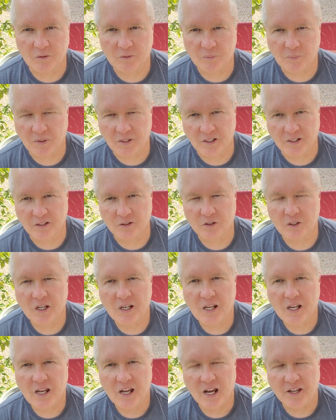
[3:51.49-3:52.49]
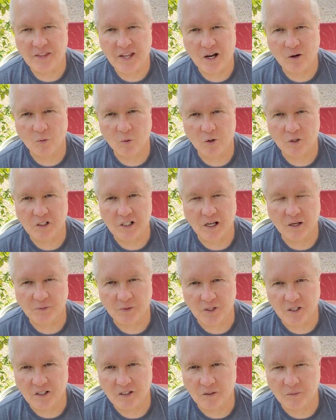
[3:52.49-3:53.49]
pause. And that worked out
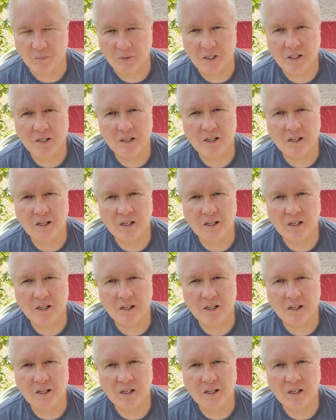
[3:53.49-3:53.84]
for him.